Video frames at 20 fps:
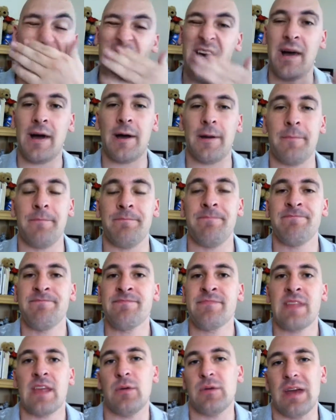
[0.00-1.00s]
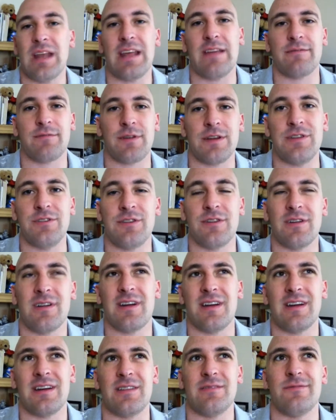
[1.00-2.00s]
And we got, like, free
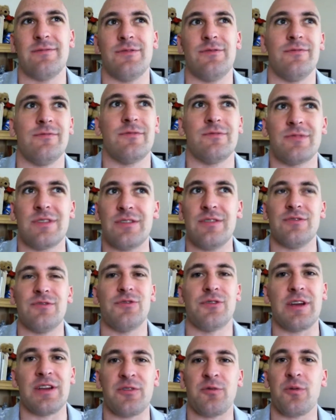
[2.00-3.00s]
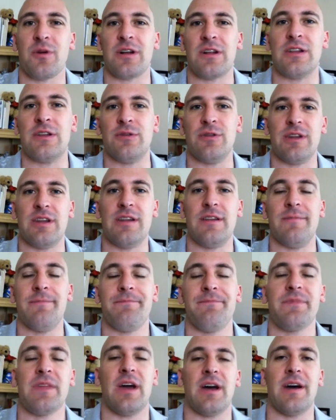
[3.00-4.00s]
drinks were included.
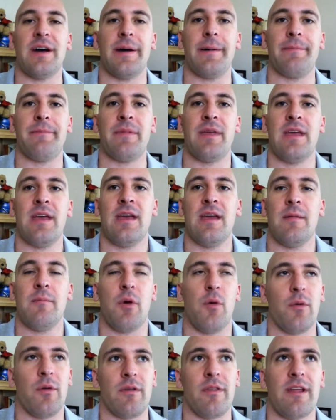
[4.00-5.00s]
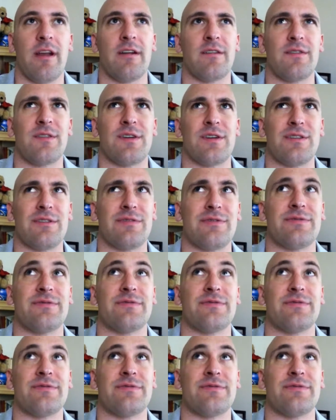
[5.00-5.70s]
But we were there for